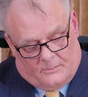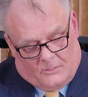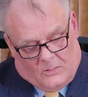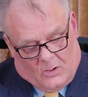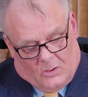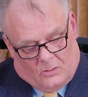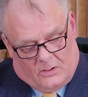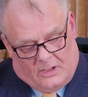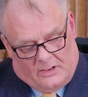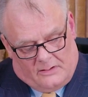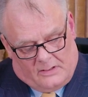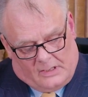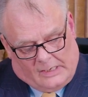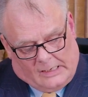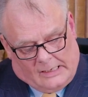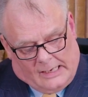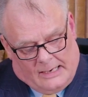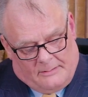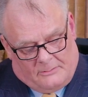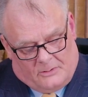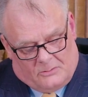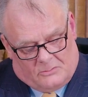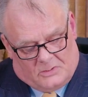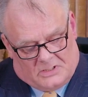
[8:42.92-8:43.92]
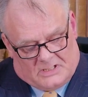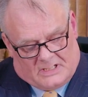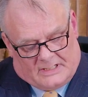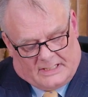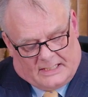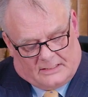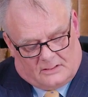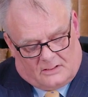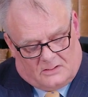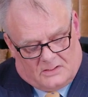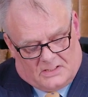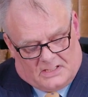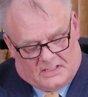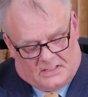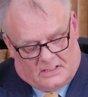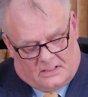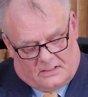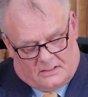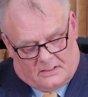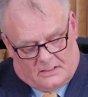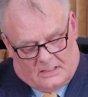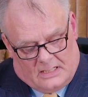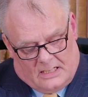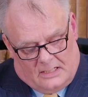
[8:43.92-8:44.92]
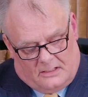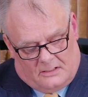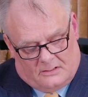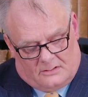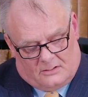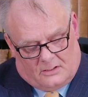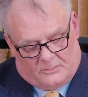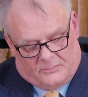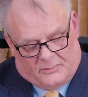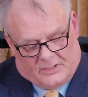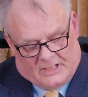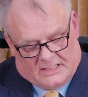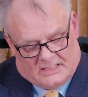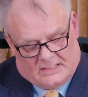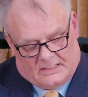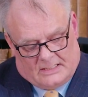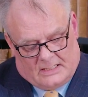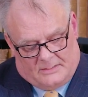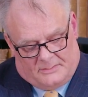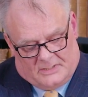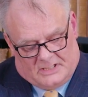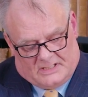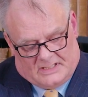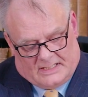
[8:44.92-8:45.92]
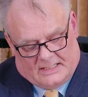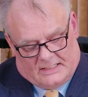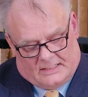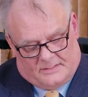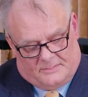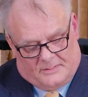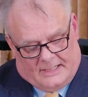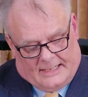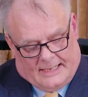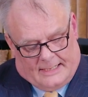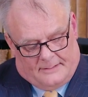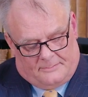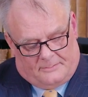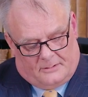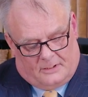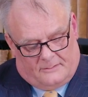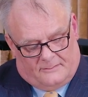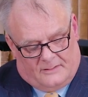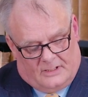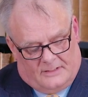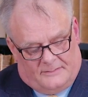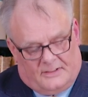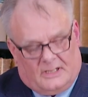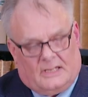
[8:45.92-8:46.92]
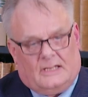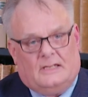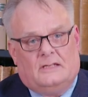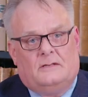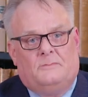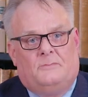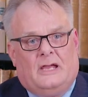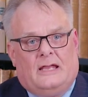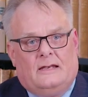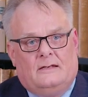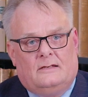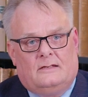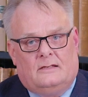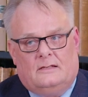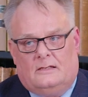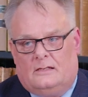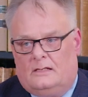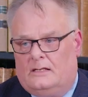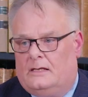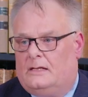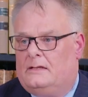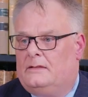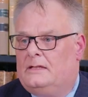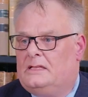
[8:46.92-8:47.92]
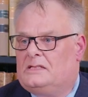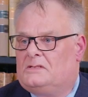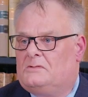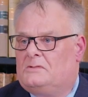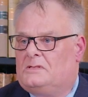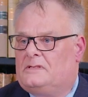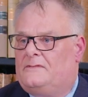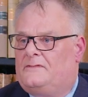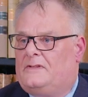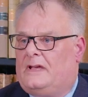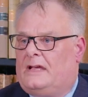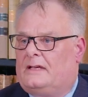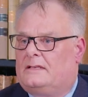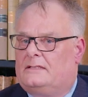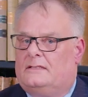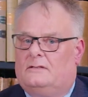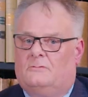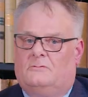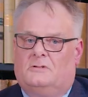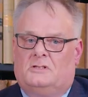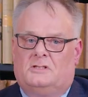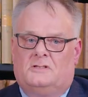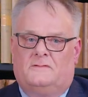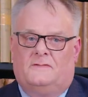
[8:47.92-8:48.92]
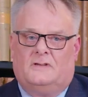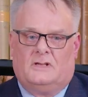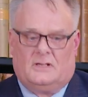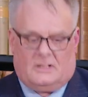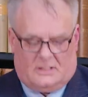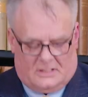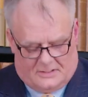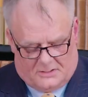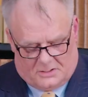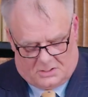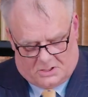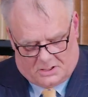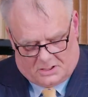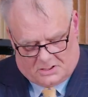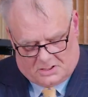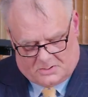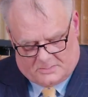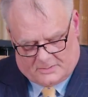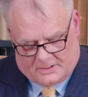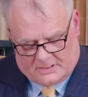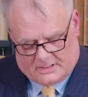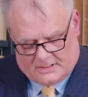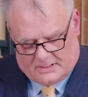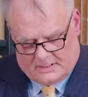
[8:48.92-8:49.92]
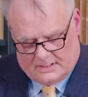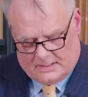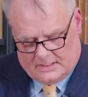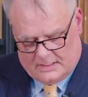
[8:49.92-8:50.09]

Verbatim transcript: Although the claimant was an adult son, he could not presently be said to be capable of living independently, and this was a factor which figured in the judgment.